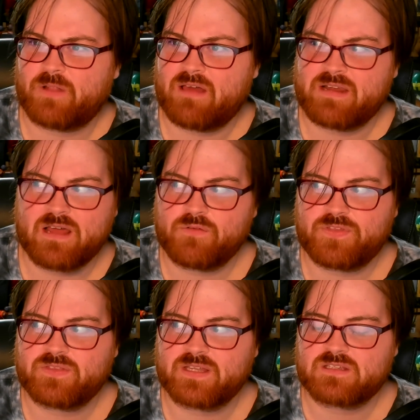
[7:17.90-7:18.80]
Howdy. I don't
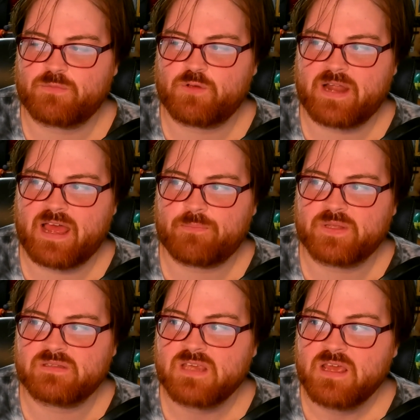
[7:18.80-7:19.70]
think that's going to be what
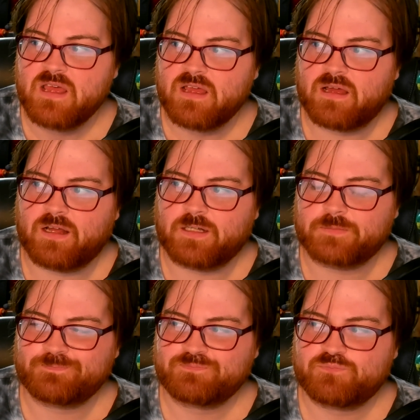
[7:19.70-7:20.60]
happens,
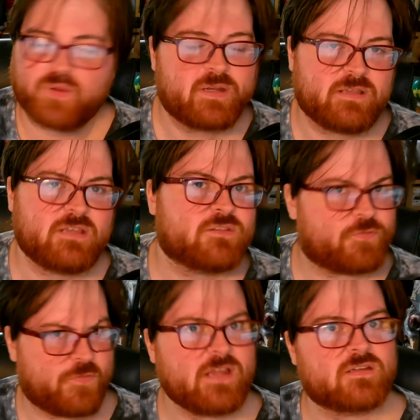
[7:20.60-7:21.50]
but The
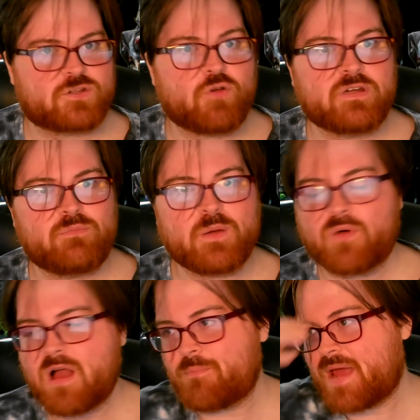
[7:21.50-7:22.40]
Fiend is going to be
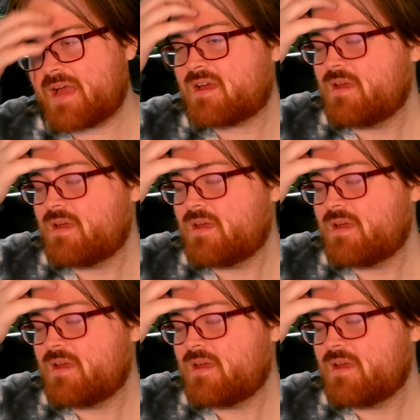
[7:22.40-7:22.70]
brought back.